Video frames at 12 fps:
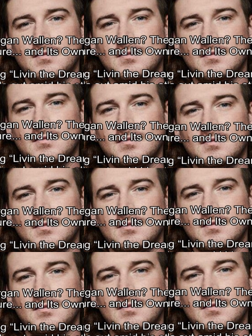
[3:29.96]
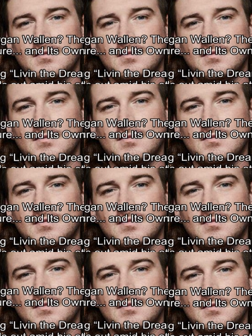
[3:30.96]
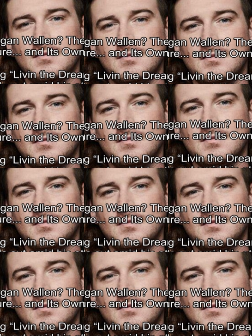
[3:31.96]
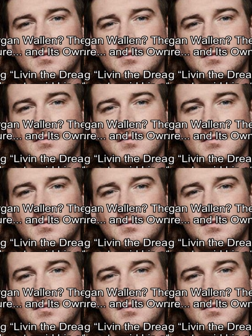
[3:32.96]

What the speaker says: Nothing is said.